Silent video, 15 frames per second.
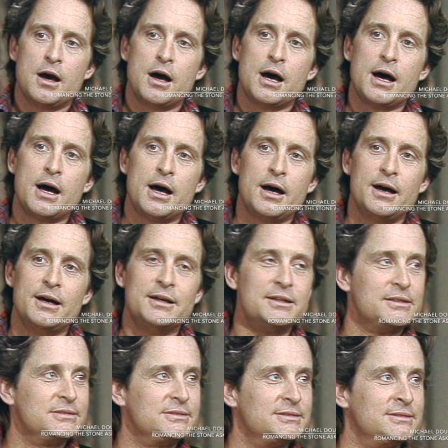I know you did a
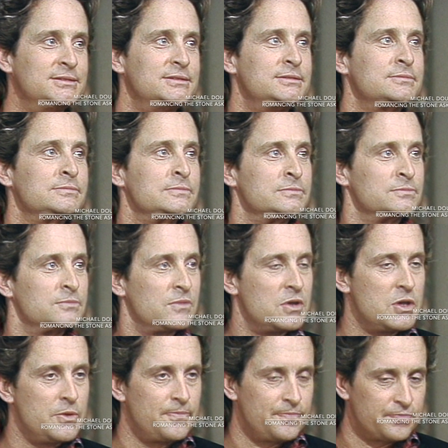runner, but
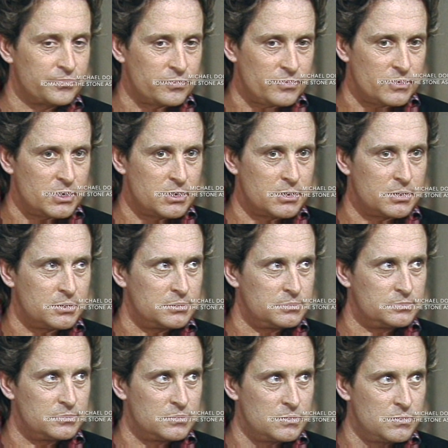you know, you had to do a hell of a lot
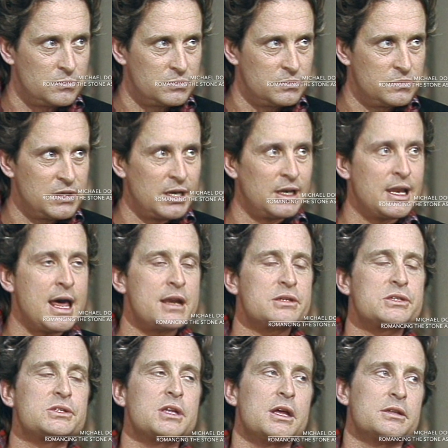of
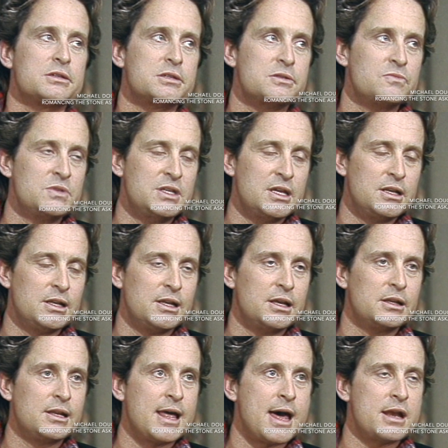stunts. There. We did a
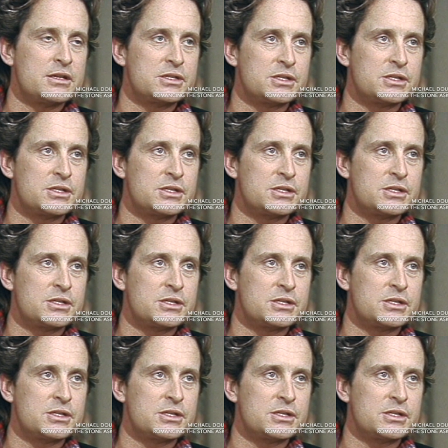lot of